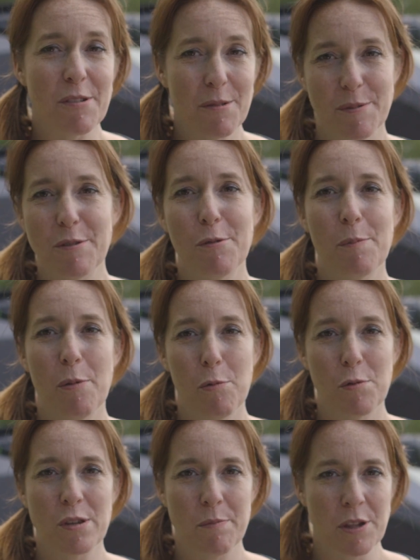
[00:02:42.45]
it'll absorb the
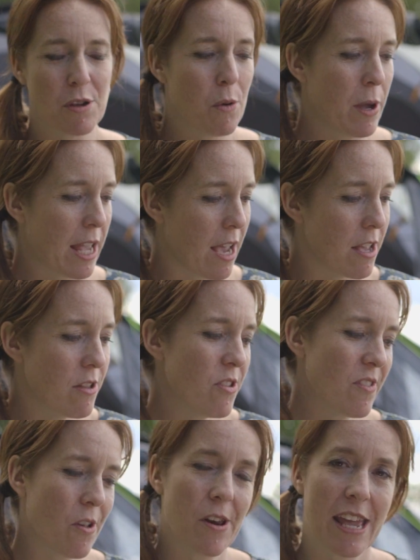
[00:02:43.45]
water much quicker. You
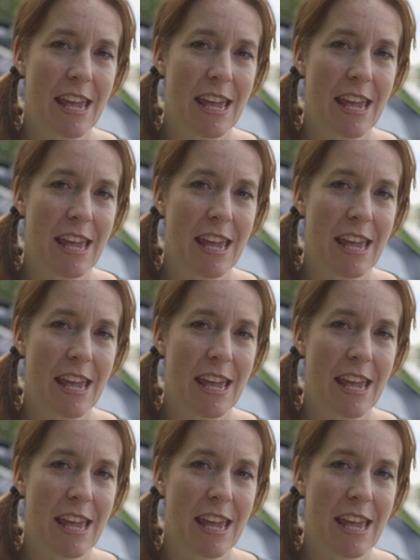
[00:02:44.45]
just got to